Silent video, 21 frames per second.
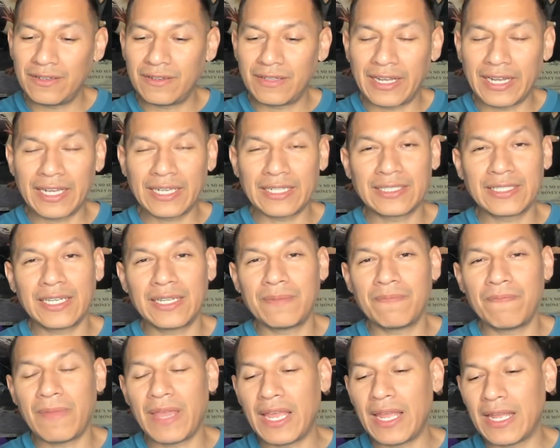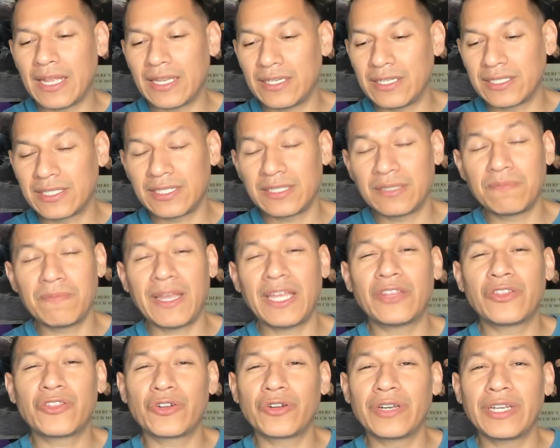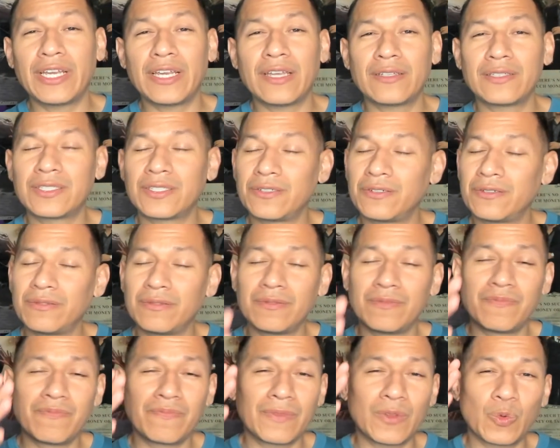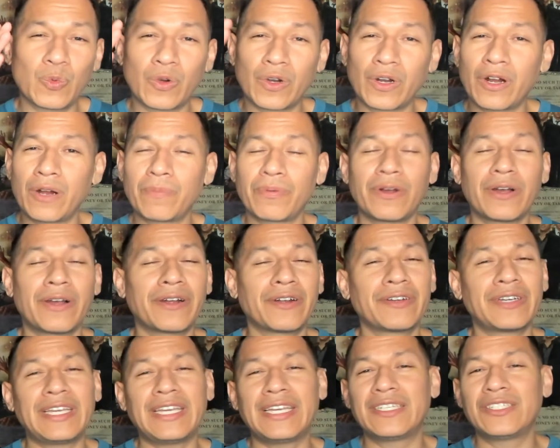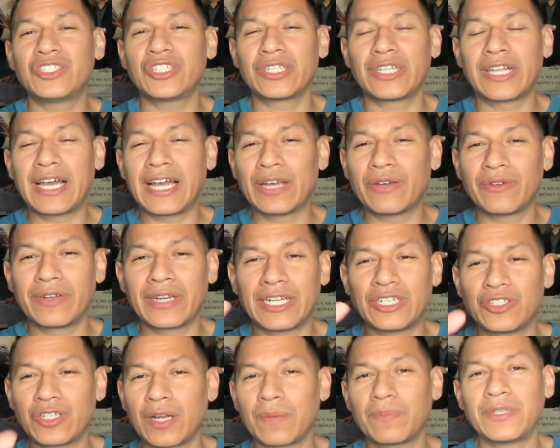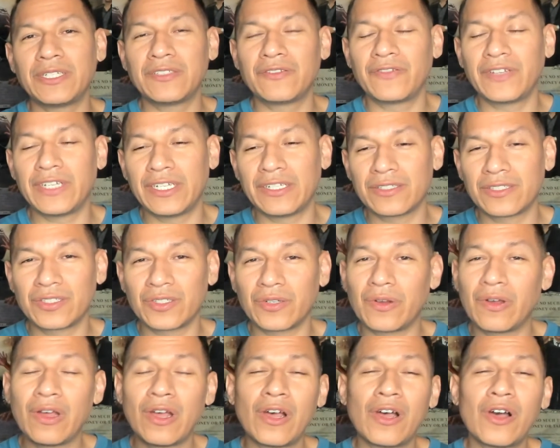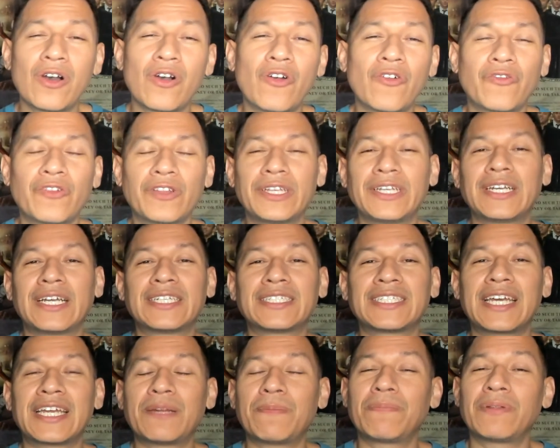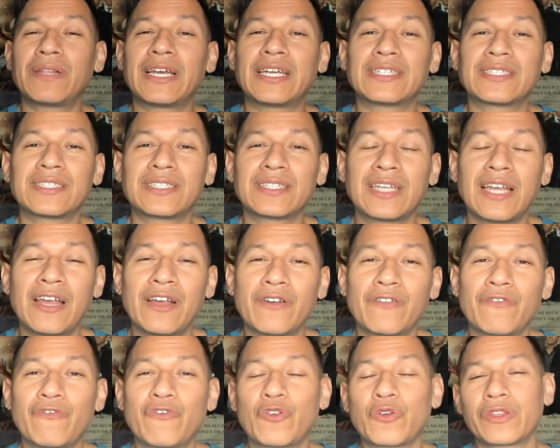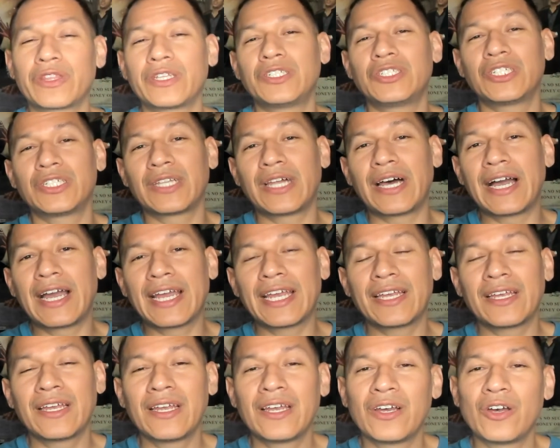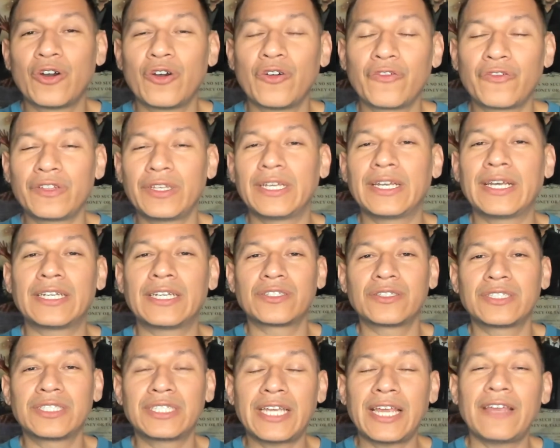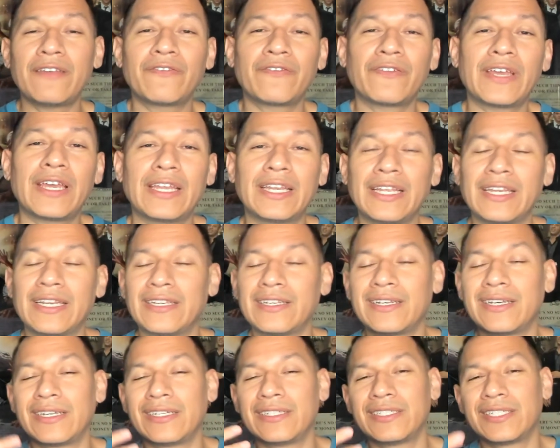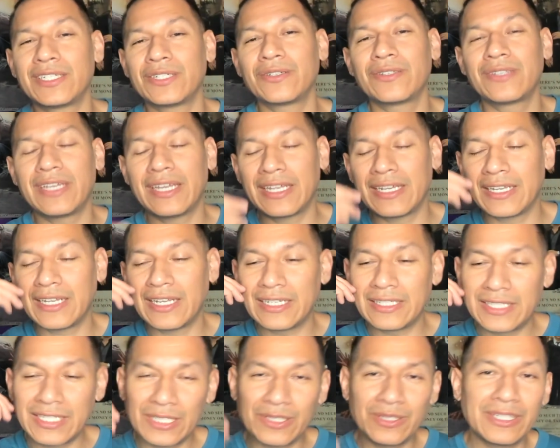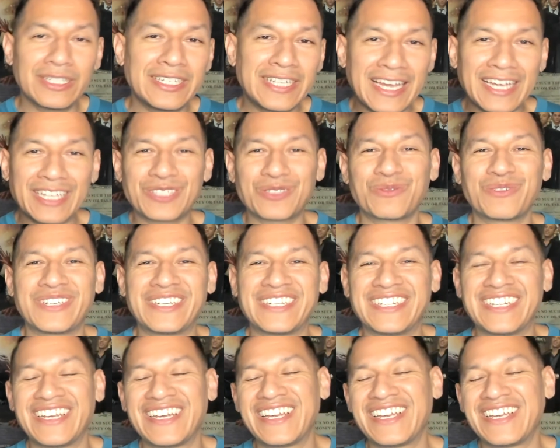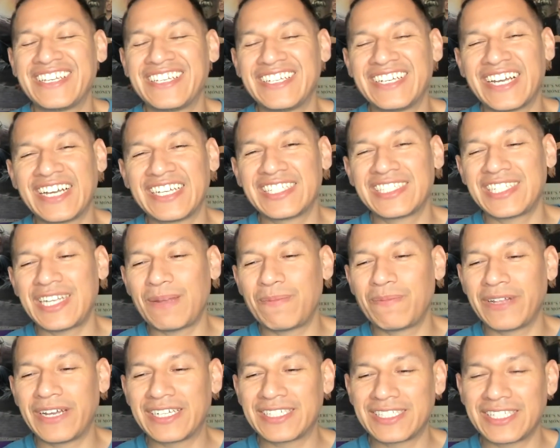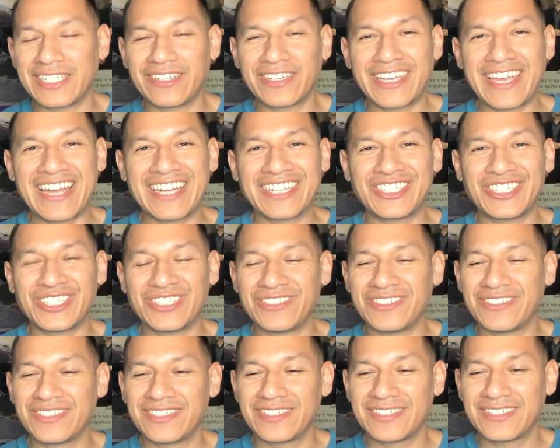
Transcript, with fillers: Like I said, May this is May 30th, so we're our priority in July when I drop these videos. So hopefully you guys had a blessed 4th of July. Hopefully you are safe. And in until then, until the next one, you guys stay blessed and I'll catch you.